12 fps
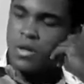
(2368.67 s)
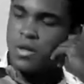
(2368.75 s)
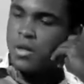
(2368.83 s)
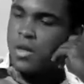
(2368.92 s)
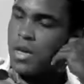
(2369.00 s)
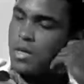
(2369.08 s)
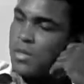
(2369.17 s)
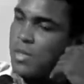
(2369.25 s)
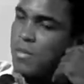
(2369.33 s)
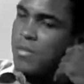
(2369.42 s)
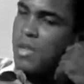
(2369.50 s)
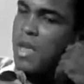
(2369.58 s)
Well,
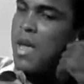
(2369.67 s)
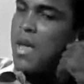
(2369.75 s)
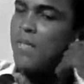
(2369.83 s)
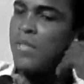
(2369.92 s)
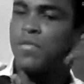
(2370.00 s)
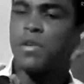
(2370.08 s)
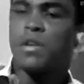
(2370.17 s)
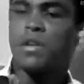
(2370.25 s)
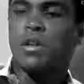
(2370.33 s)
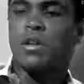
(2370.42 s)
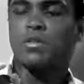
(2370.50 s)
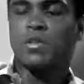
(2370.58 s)
yes. I mean, I haven't
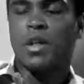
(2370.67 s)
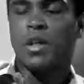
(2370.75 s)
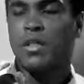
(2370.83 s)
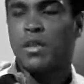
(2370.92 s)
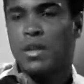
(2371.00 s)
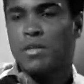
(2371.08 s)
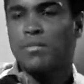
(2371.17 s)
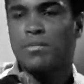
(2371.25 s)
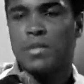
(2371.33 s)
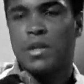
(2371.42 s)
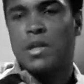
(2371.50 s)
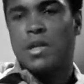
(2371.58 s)
really lost nothing.
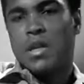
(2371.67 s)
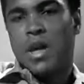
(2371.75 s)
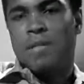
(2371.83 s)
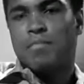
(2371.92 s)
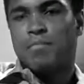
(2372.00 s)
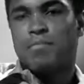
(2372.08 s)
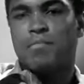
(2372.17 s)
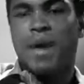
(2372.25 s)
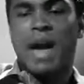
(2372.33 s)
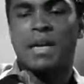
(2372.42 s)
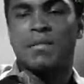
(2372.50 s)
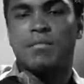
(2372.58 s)
I'm
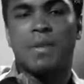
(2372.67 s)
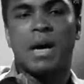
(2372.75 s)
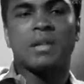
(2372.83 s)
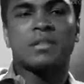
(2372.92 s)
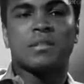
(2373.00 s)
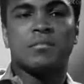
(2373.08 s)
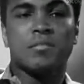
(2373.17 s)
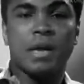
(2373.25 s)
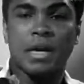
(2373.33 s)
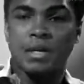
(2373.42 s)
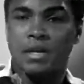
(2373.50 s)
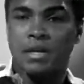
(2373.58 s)
back in
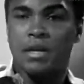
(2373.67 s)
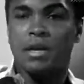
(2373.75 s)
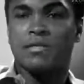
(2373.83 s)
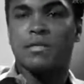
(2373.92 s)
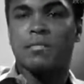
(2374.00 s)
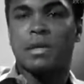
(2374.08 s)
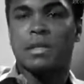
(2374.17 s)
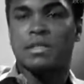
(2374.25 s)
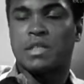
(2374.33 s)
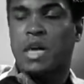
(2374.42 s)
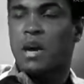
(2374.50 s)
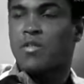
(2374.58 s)
boxing bigger than ever.
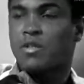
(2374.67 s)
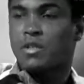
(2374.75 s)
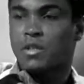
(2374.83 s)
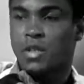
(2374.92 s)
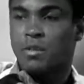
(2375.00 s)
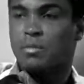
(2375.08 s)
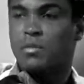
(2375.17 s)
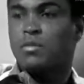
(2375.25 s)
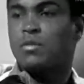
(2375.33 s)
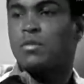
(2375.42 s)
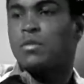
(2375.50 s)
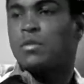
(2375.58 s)
My salary is
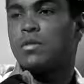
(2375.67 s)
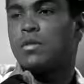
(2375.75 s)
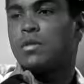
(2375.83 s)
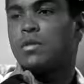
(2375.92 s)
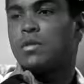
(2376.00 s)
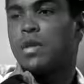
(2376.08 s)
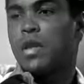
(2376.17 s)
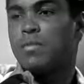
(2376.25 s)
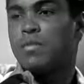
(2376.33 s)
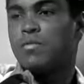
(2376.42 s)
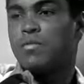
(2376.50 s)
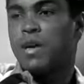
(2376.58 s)
double.
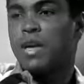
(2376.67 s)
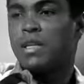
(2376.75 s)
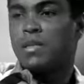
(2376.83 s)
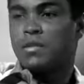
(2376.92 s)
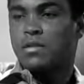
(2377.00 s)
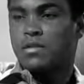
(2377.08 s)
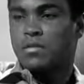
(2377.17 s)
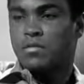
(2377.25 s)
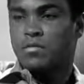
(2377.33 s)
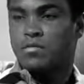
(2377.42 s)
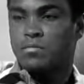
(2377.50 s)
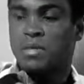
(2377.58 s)
I'm invited
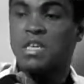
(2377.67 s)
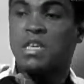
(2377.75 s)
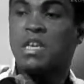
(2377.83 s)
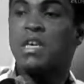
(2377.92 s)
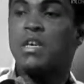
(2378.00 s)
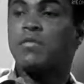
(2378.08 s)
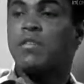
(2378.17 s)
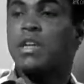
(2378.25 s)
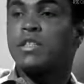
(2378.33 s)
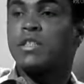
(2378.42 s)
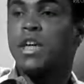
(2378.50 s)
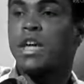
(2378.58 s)
to
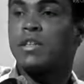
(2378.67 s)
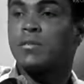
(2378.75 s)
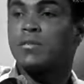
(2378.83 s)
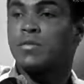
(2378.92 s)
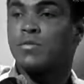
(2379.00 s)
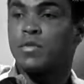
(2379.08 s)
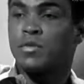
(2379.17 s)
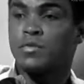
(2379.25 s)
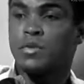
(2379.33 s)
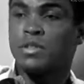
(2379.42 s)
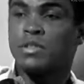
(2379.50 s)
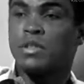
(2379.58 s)
Peking, Red China. I'm the
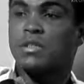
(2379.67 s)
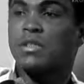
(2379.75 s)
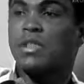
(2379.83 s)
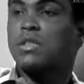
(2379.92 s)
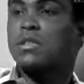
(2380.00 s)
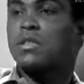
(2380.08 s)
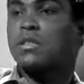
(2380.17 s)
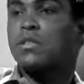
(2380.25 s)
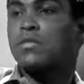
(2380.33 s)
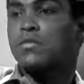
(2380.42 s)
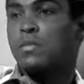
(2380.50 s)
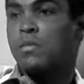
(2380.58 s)
first one since
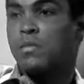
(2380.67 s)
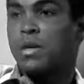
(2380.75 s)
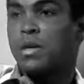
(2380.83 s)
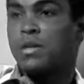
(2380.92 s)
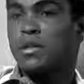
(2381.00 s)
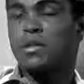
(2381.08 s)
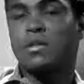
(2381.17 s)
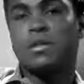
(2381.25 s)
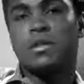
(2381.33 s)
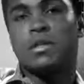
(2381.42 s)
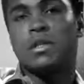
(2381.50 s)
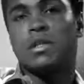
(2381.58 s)
Nixon from America.
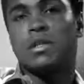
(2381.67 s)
